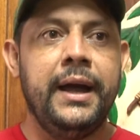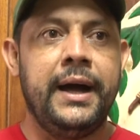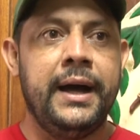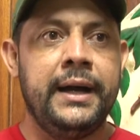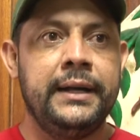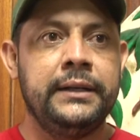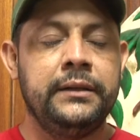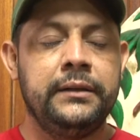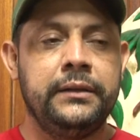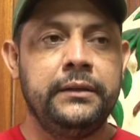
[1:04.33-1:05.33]

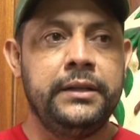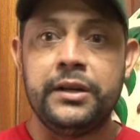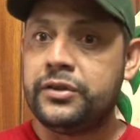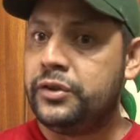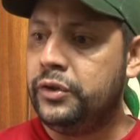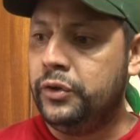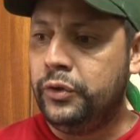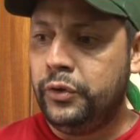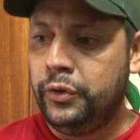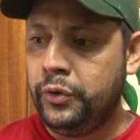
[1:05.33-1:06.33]
and there's
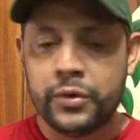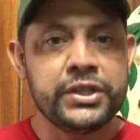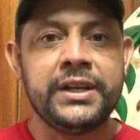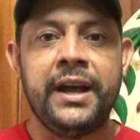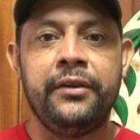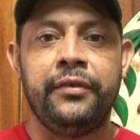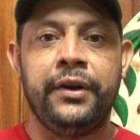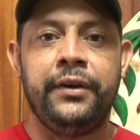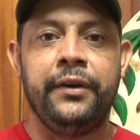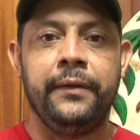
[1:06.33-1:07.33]
no sign of
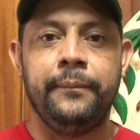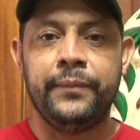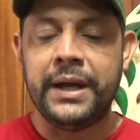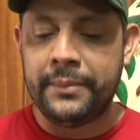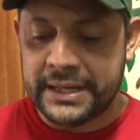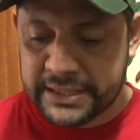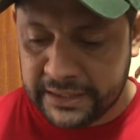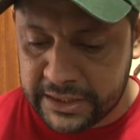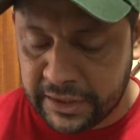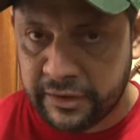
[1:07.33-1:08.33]
her. I'm
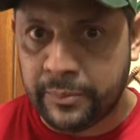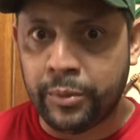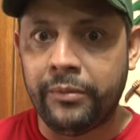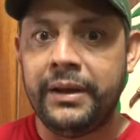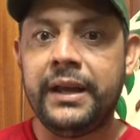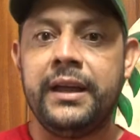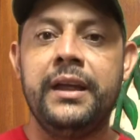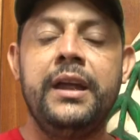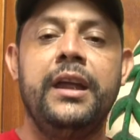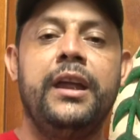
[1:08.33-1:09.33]
asking the general public
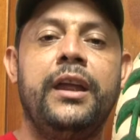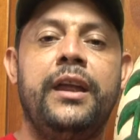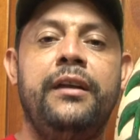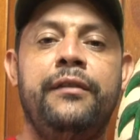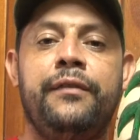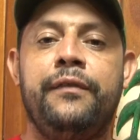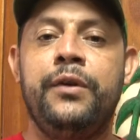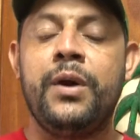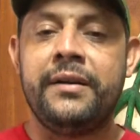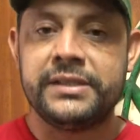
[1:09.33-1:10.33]
if
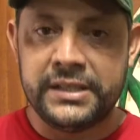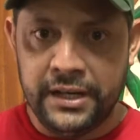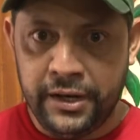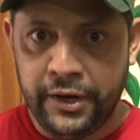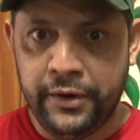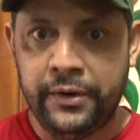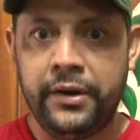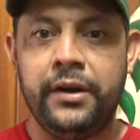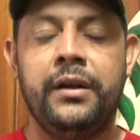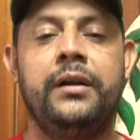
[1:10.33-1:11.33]
you have seen
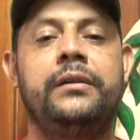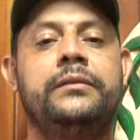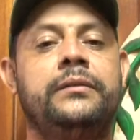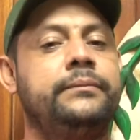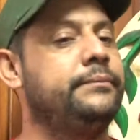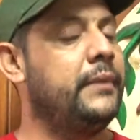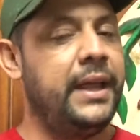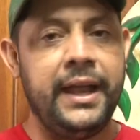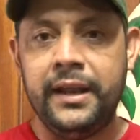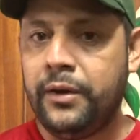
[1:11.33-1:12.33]
her
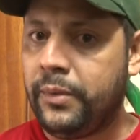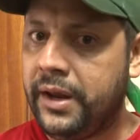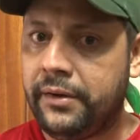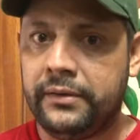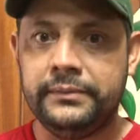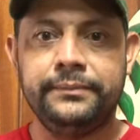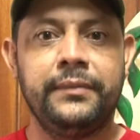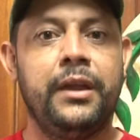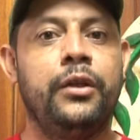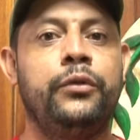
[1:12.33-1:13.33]
anywhere.
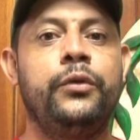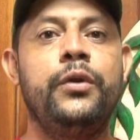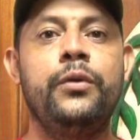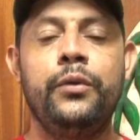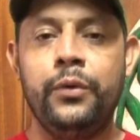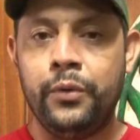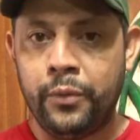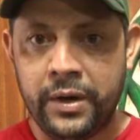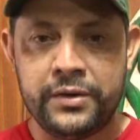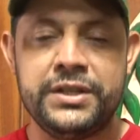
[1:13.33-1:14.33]
Do you
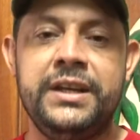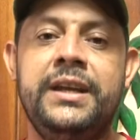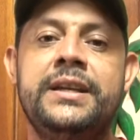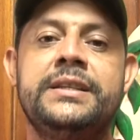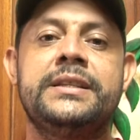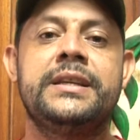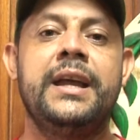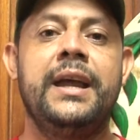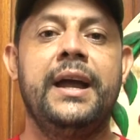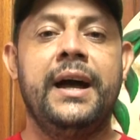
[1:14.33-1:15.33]
know where she is?
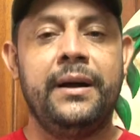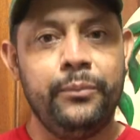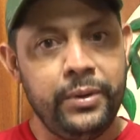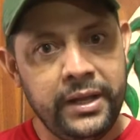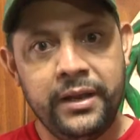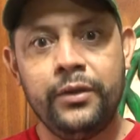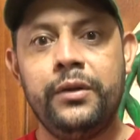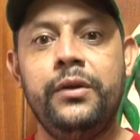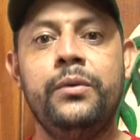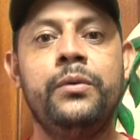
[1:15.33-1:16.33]
I'm pleading
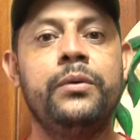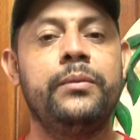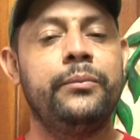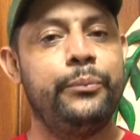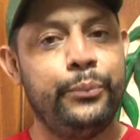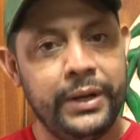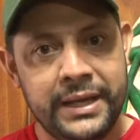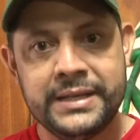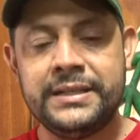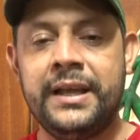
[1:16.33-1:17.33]
to you.
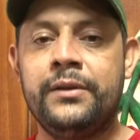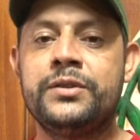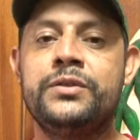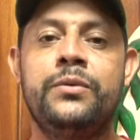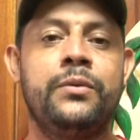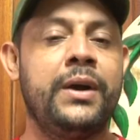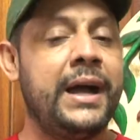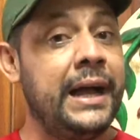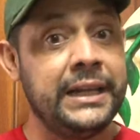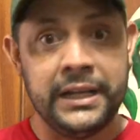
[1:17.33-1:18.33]
Please let us know.
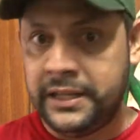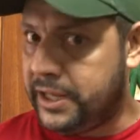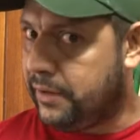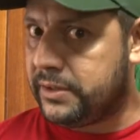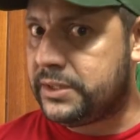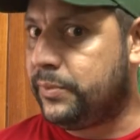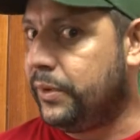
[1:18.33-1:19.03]
Call the nearest